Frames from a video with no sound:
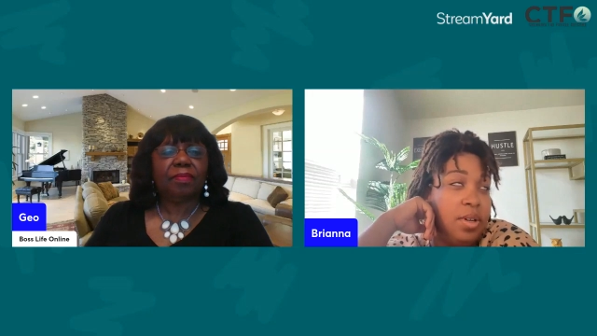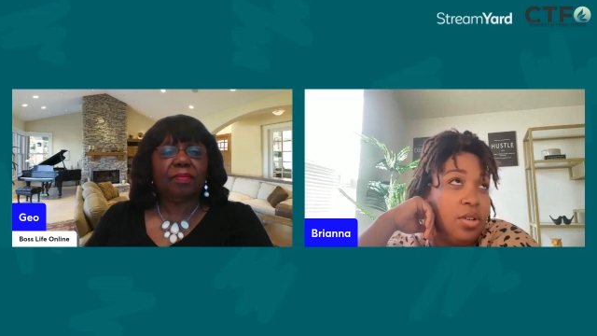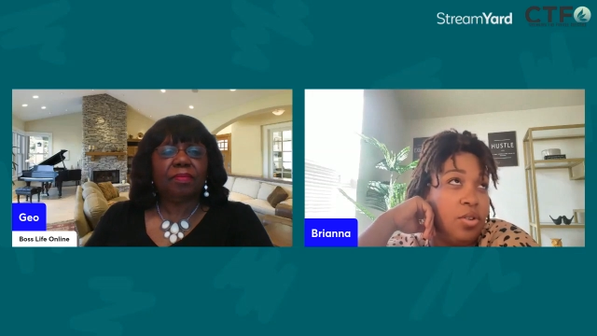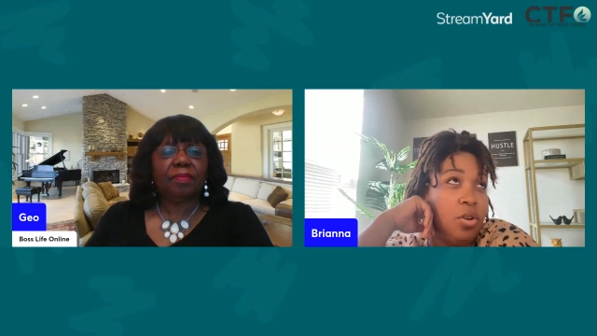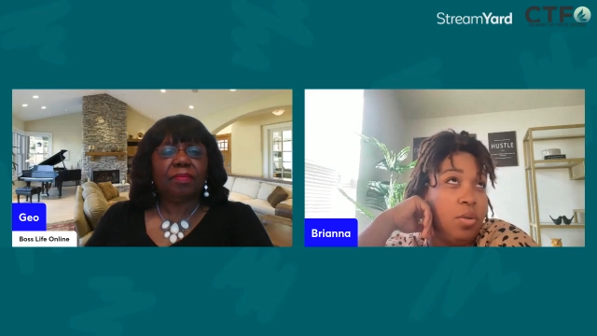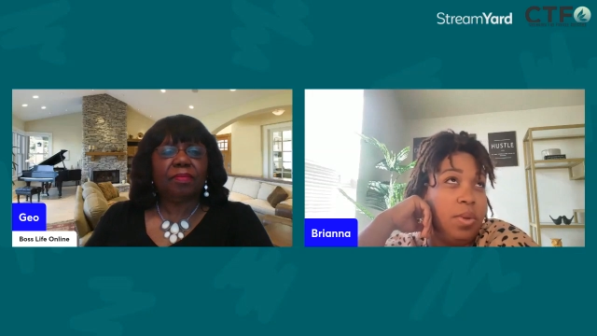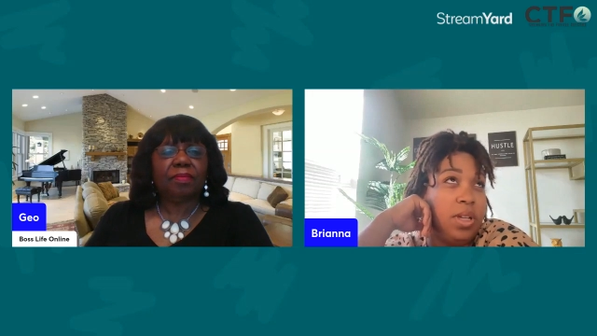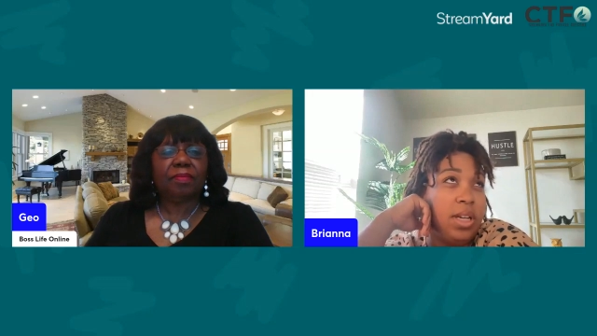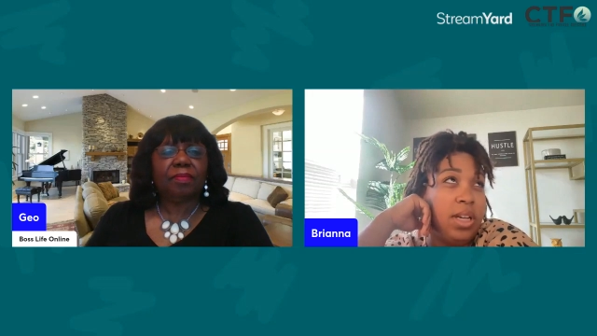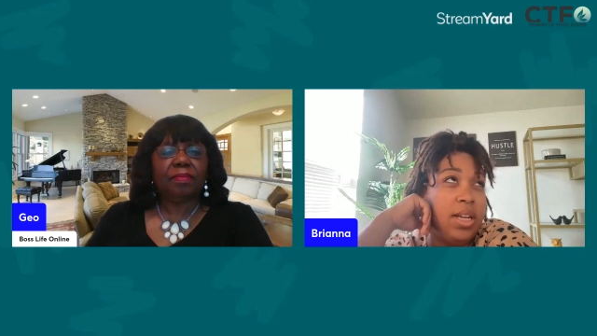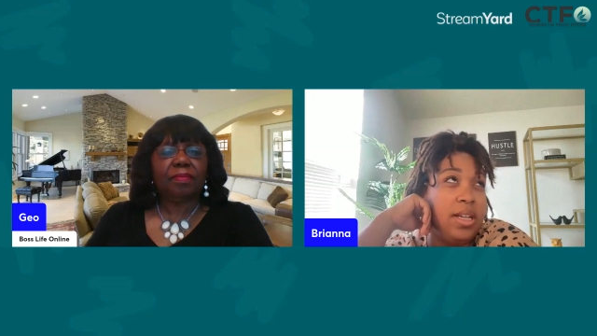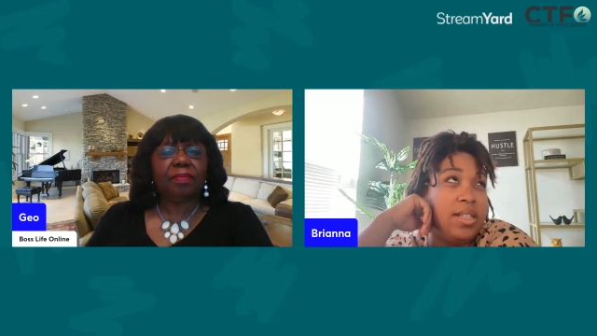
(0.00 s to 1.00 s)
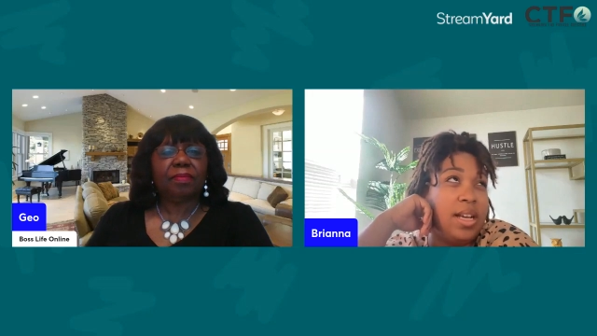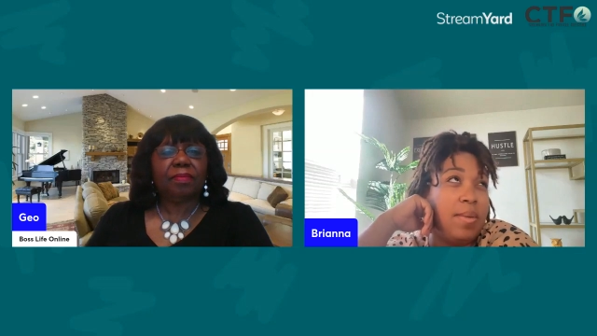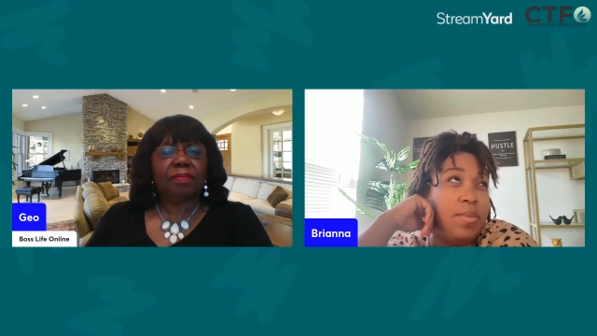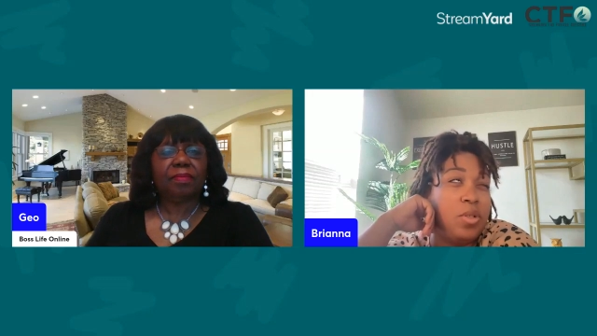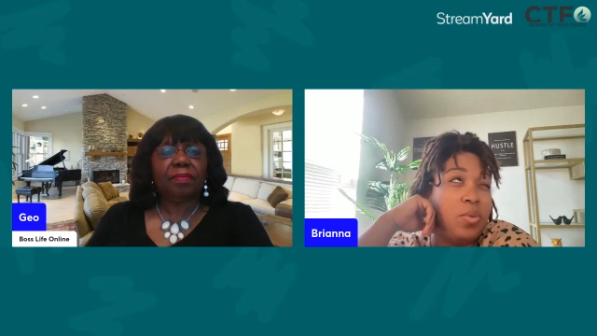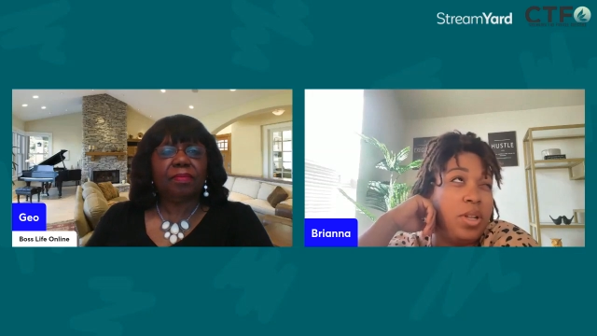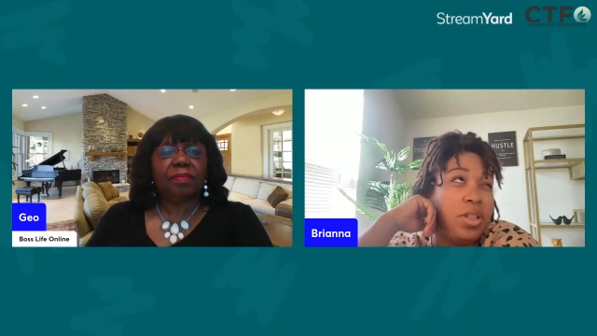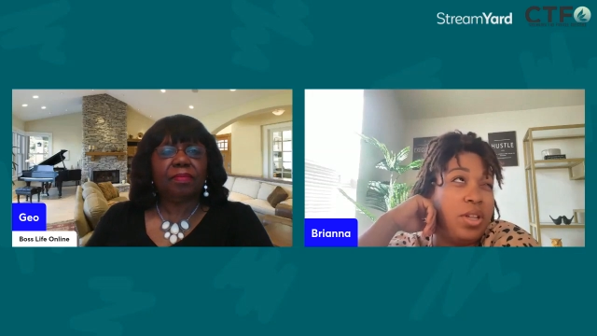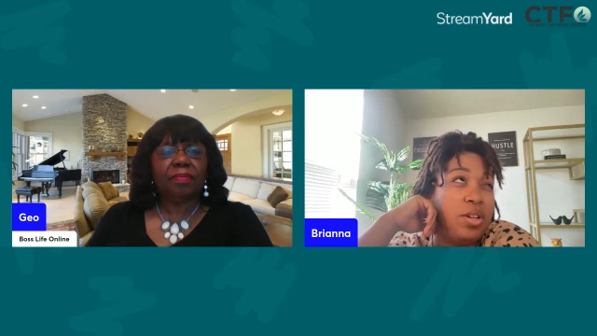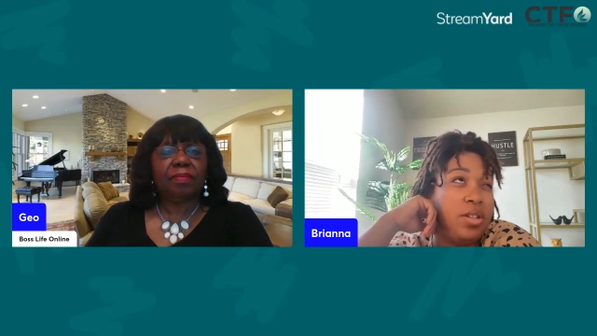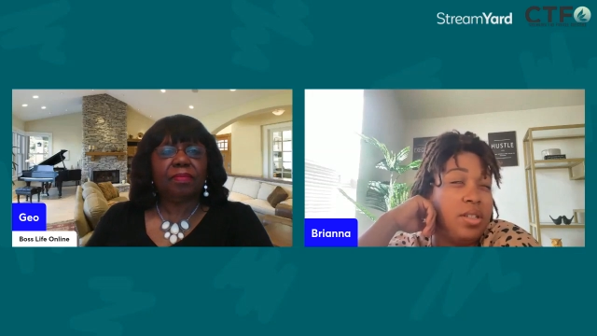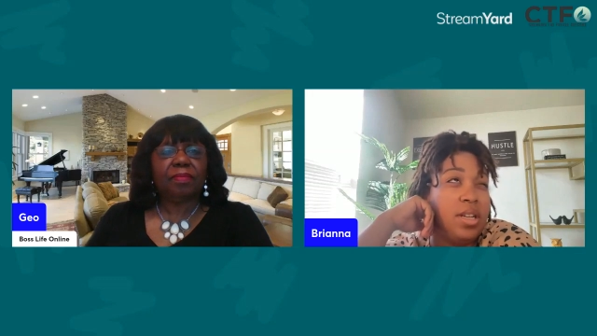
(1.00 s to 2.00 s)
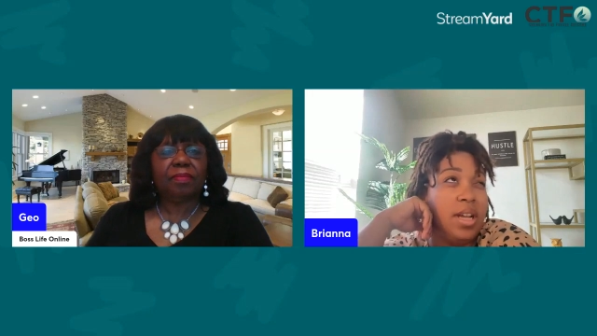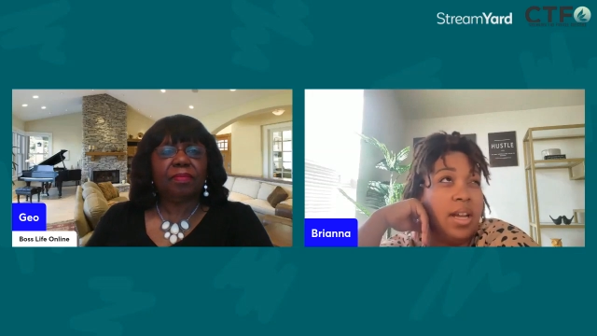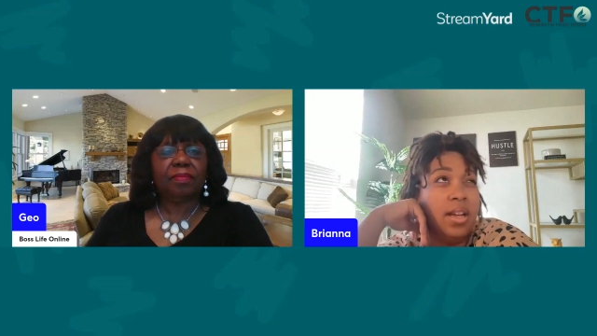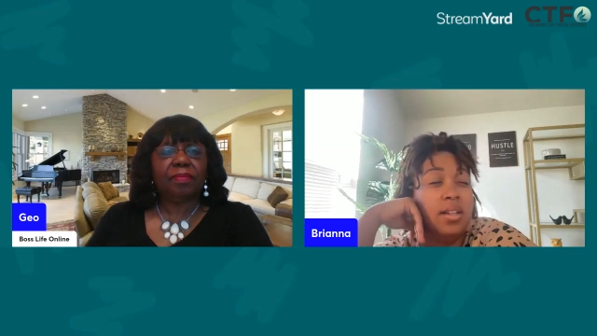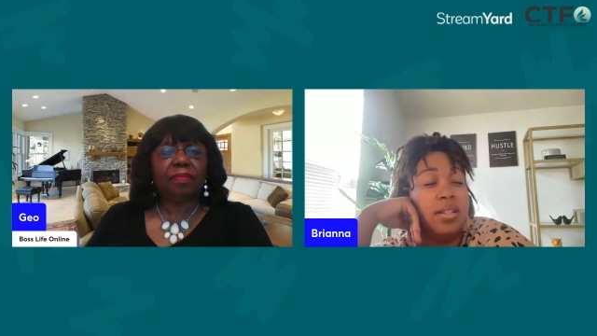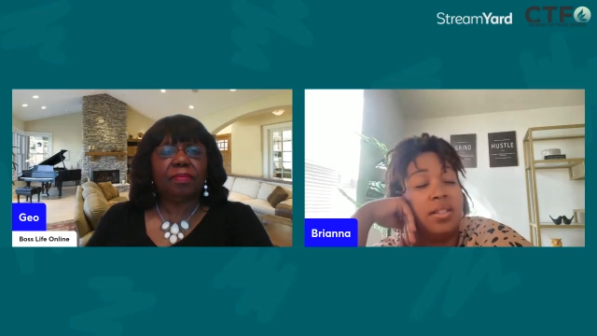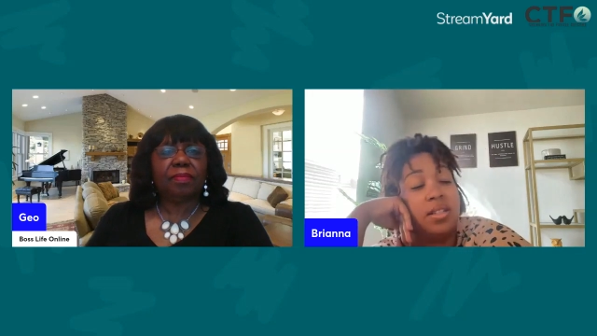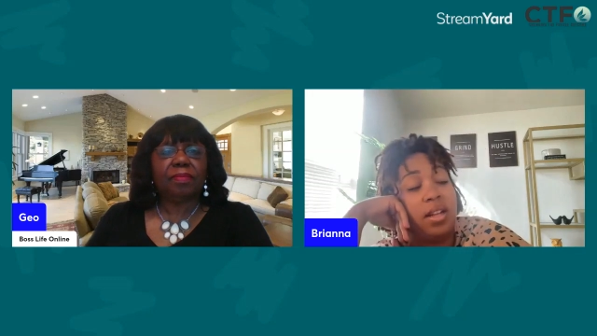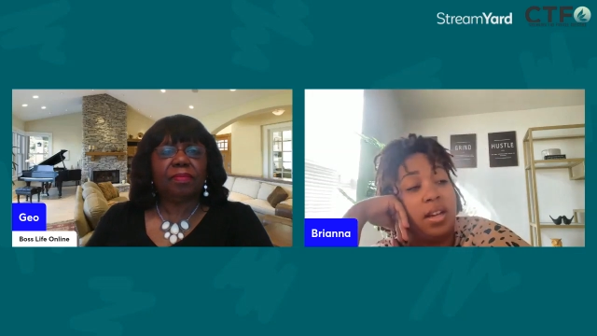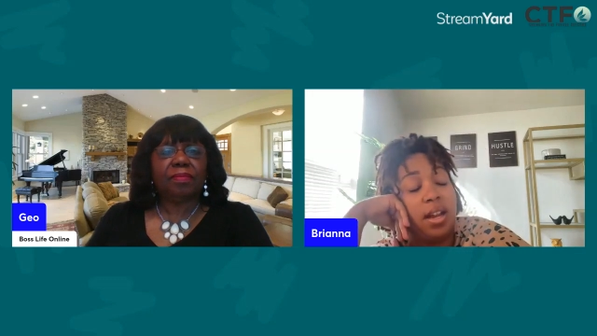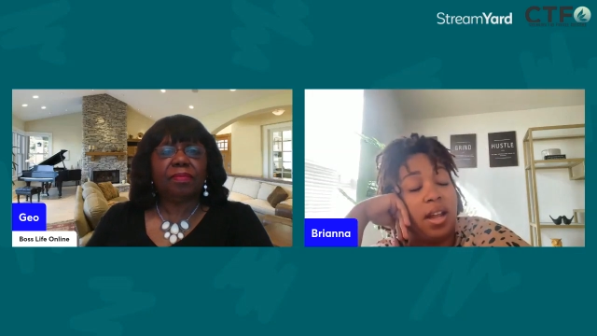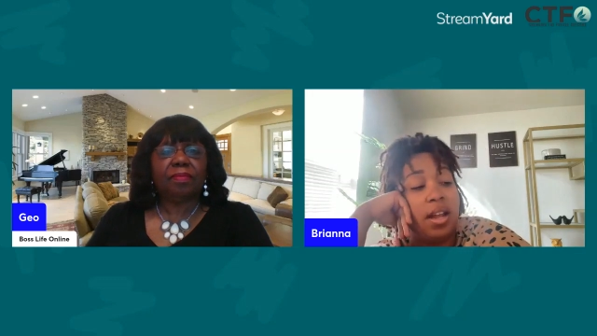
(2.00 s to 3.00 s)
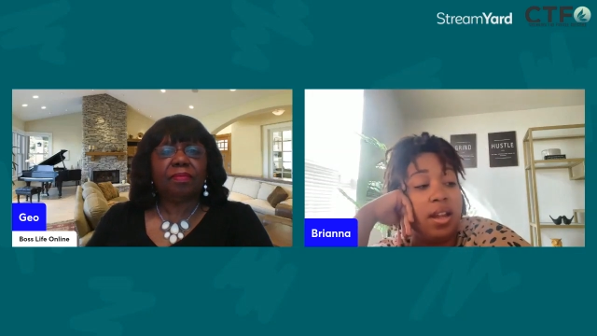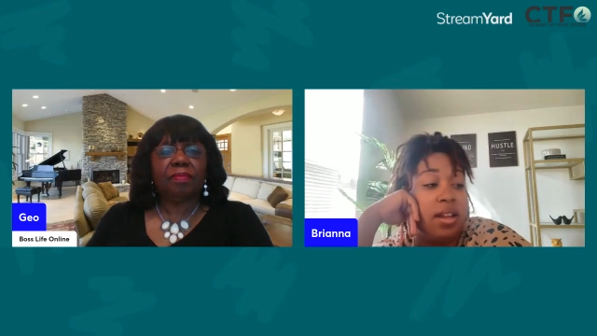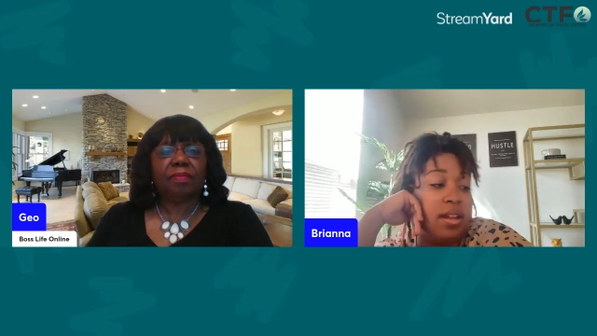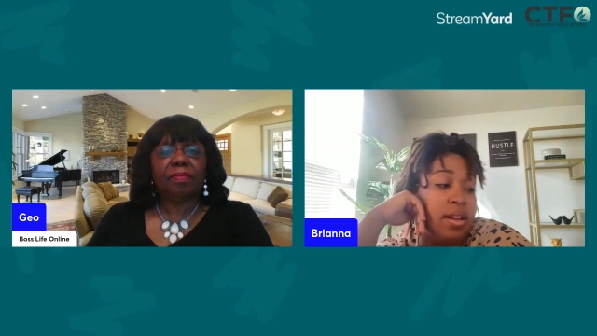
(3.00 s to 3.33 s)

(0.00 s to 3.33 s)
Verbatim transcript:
Speaker 1: normally anytime between Thursday and Sunday.